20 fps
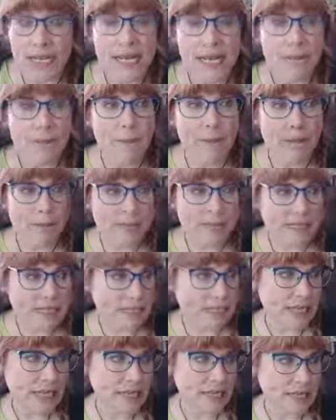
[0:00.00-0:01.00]
Maybe it
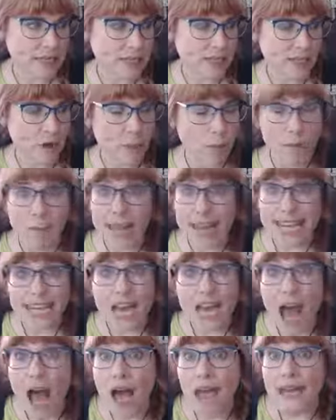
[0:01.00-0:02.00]
says, you know, make an
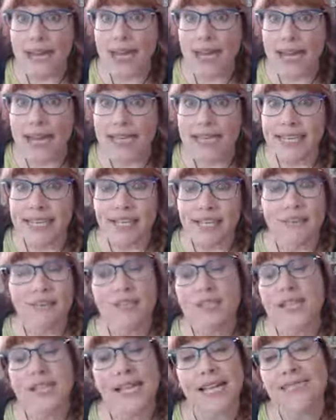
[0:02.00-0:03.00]
online gift,
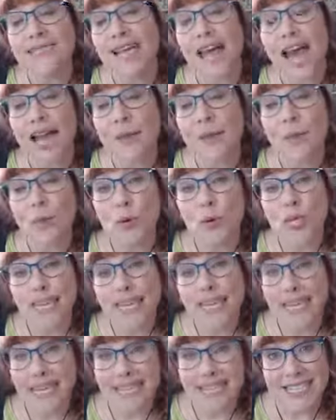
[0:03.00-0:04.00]
and that's a hyperlink
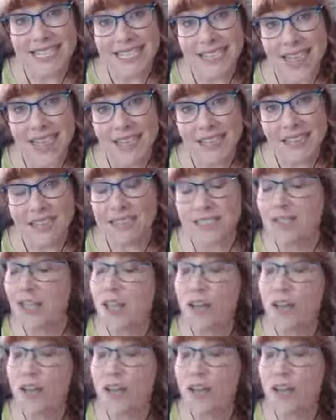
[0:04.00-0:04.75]
in the text.